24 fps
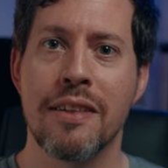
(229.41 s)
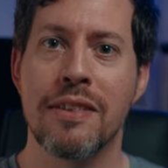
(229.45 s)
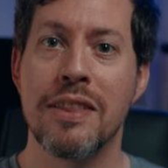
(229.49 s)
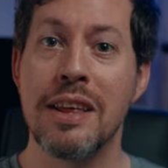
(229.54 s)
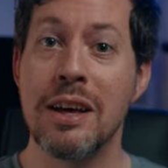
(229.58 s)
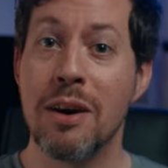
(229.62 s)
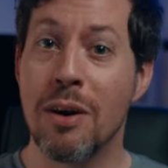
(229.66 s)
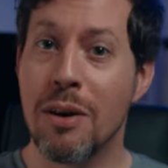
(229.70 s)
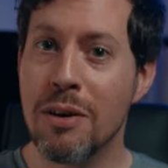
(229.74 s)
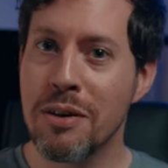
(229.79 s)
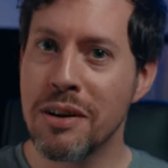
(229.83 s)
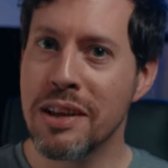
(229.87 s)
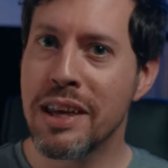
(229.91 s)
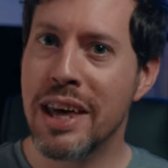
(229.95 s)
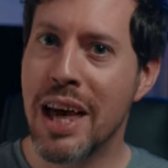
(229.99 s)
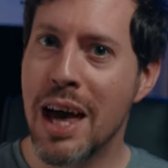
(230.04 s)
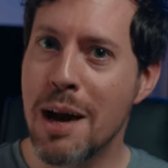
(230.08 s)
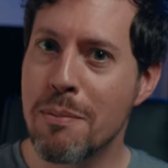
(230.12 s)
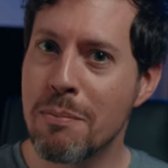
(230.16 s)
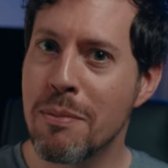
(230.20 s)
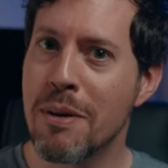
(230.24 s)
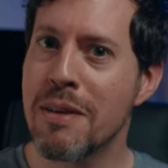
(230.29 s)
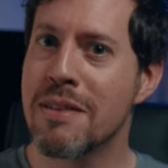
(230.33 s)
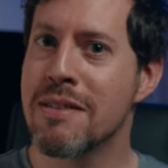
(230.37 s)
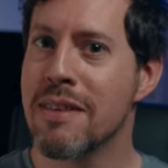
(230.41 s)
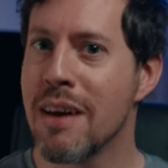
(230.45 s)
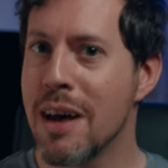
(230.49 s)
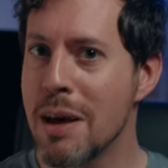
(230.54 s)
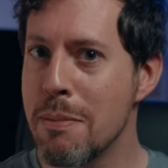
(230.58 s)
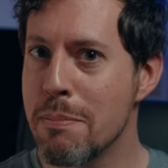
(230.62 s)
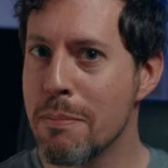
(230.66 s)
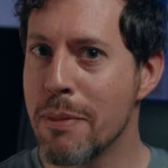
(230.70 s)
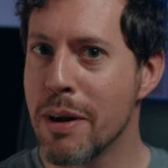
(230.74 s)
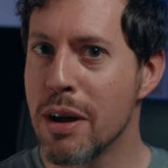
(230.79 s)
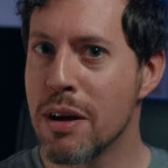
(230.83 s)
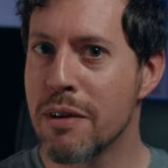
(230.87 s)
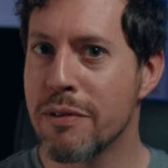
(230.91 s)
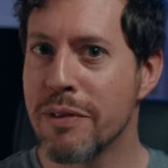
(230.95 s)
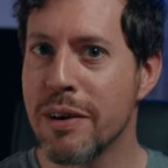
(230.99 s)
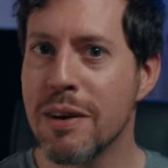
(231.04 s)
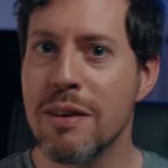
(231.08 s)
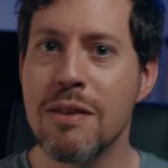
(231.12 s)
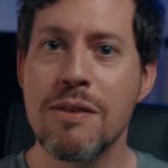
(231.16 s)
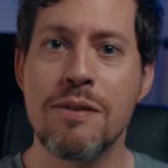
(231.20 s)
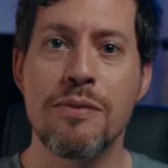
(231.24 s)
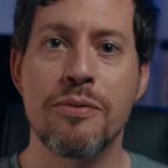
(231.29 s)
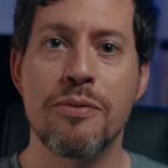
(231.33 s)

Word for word: The on-camera type microphones